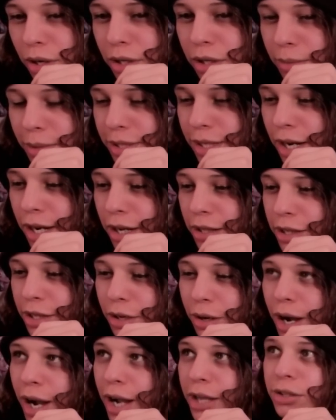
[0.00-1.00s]
them entirely,
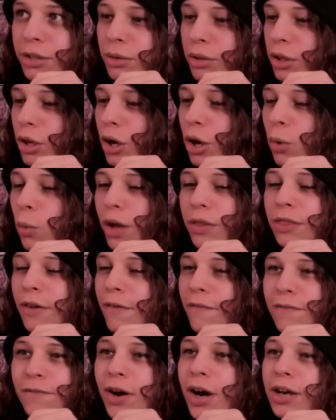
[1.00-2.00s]
though. I don't know what the
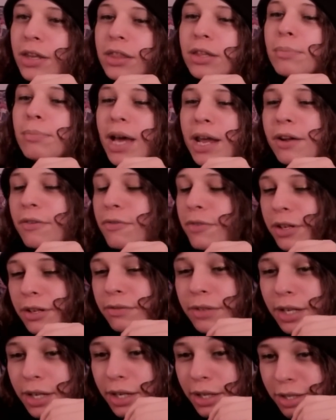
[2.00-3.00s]
fuck the benefit of
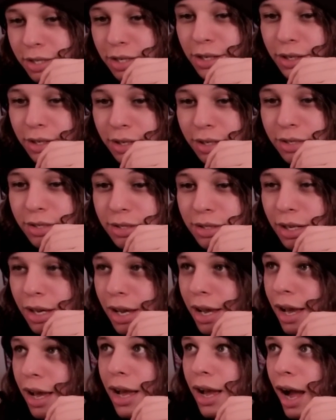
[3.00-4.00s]
nicotine is.
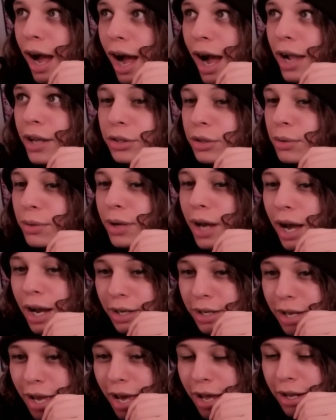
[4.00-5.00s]
I do
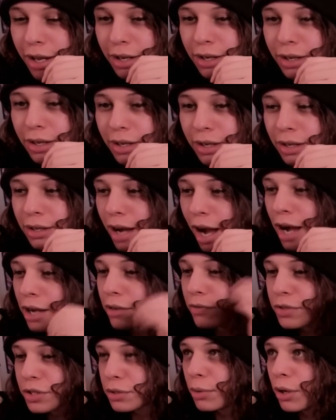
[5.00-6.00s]
not get it.
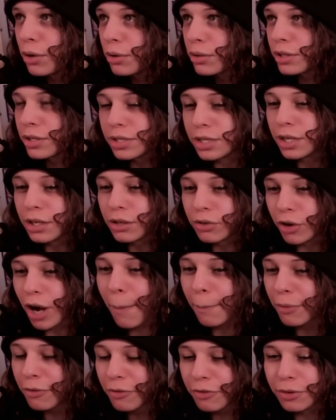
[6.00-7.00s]
I've smoked a
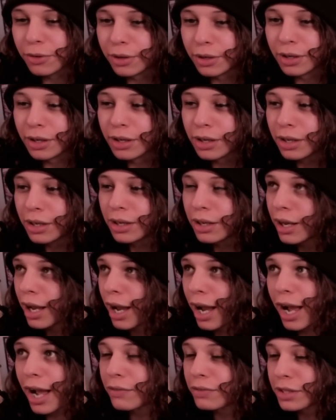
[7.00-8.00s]
cigarette before.
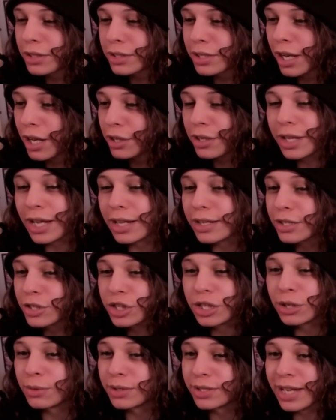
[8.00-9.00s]
I have to tell you that
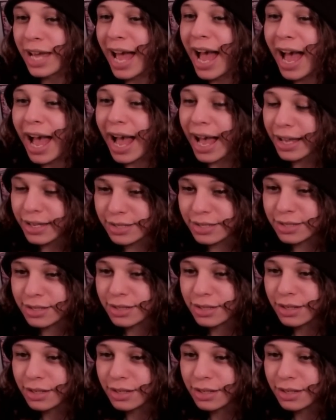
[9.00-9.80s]
shit was ass.